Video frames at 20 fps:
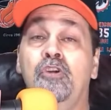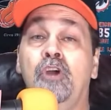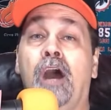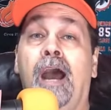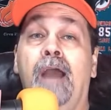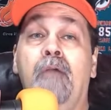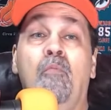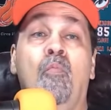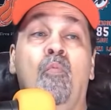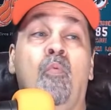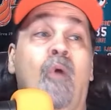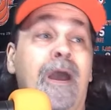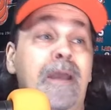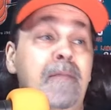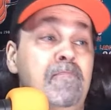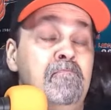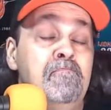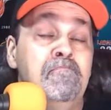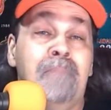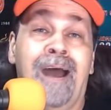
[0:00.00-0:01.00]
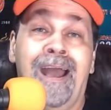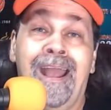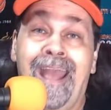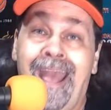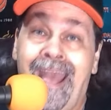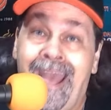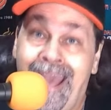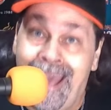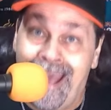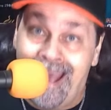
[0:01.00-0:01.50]
I wipe my
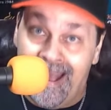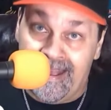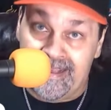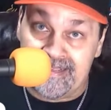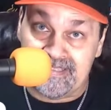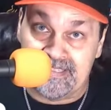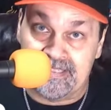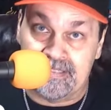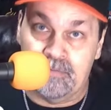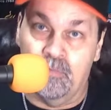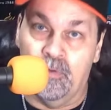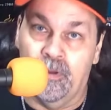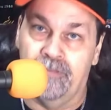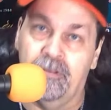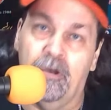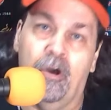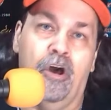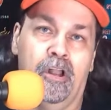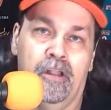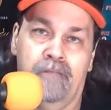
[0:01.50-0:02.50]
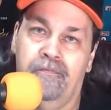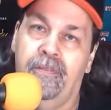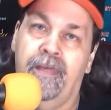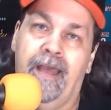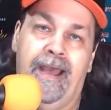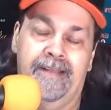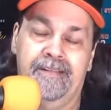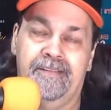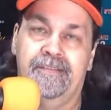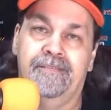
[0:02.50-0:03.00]
ass with all of
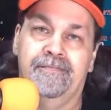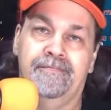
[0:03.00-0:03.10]
that